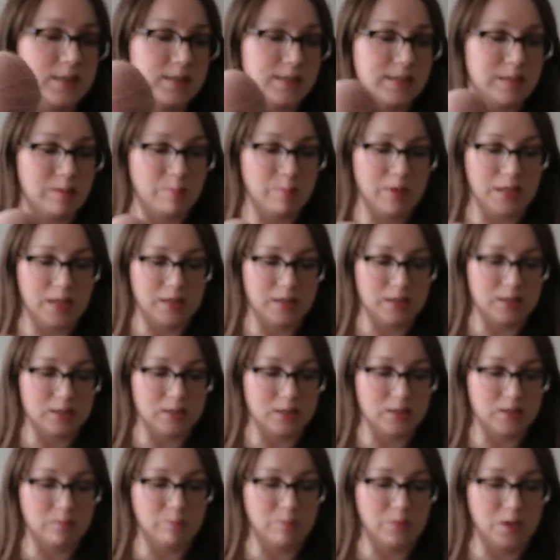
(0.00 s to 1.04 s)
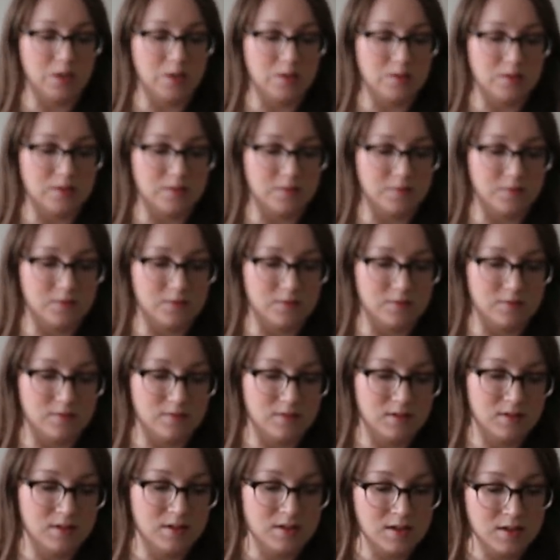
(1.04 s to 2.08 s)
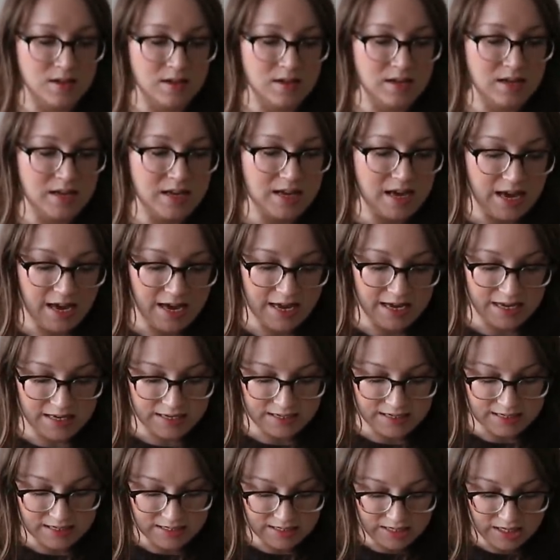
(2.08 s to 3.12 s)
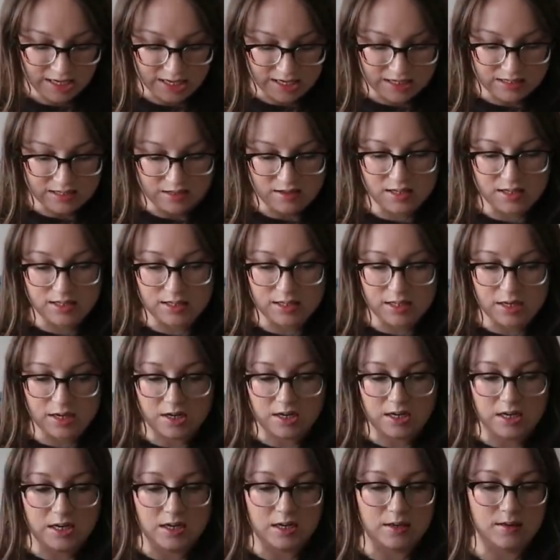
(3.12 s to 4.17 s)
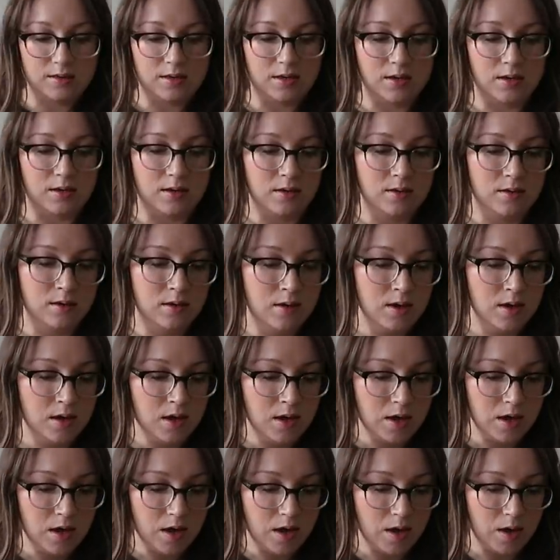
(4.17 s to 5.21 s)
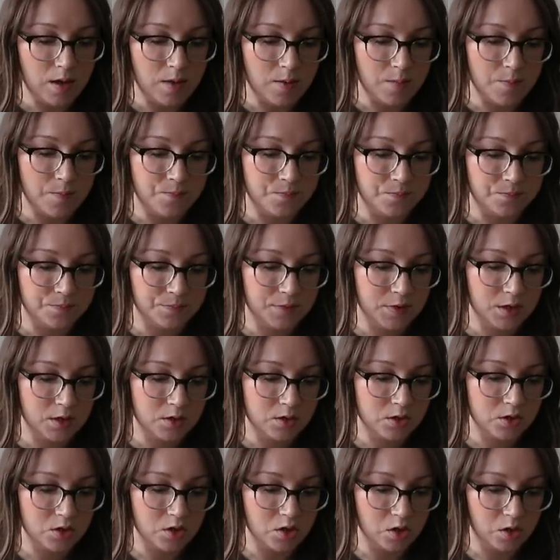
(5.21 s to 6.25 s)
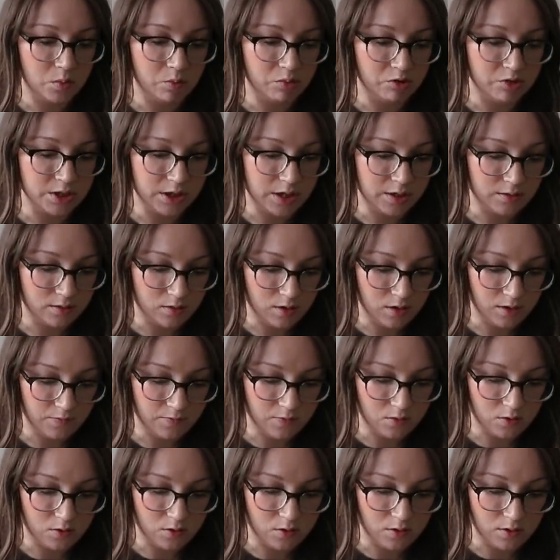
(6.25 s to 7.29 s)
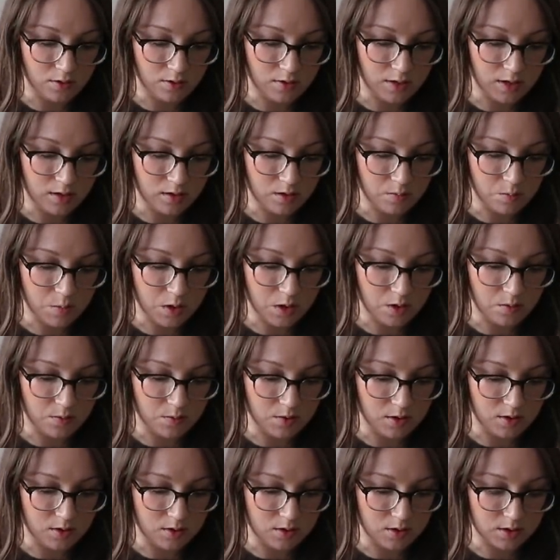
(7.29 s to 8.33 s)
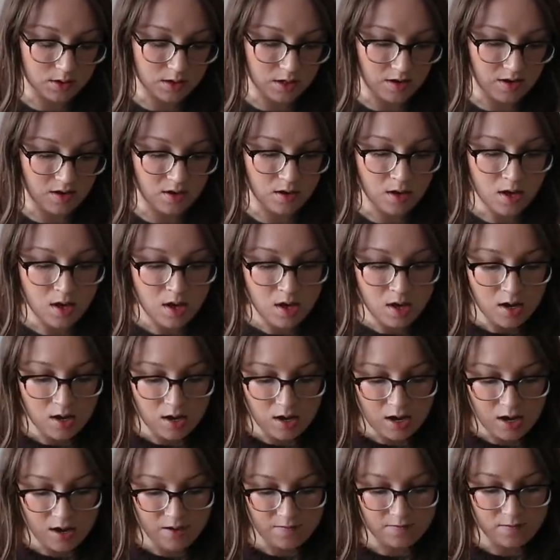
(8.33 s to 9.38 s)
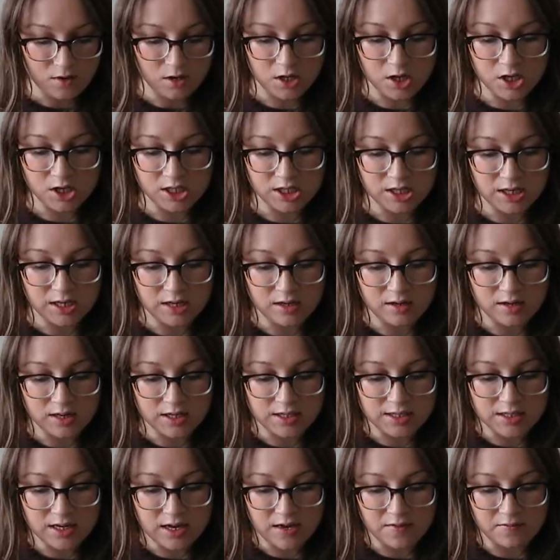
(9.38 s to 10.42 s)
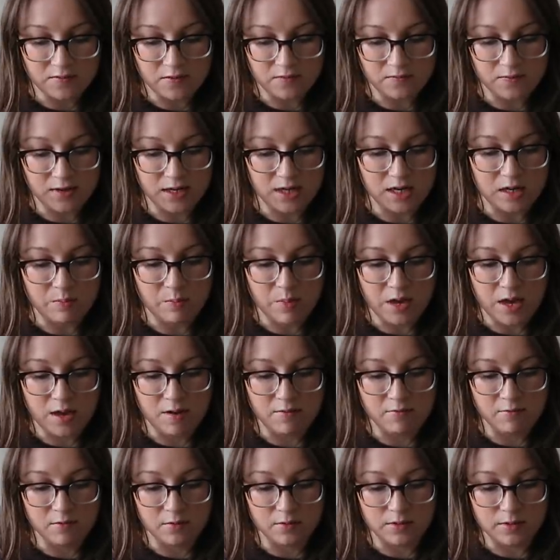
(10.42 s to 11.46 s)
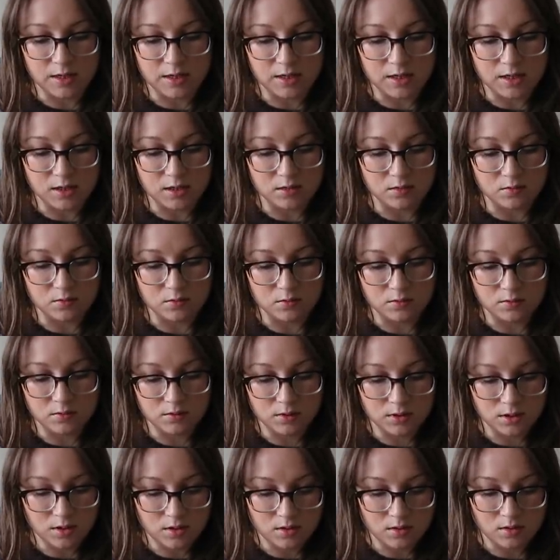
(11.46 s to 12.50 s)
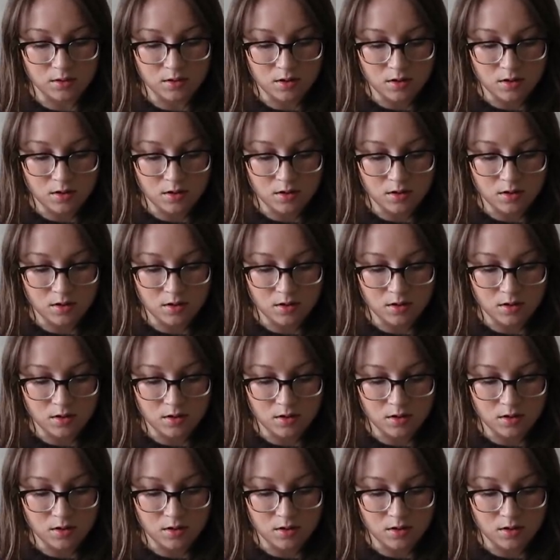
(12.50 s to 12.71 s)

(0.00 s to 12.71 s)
dusty pink is just beautiful. And yeah, so that's the only other sock project that I've got at the moment. So I usually like to have a vanilla pair on the needles,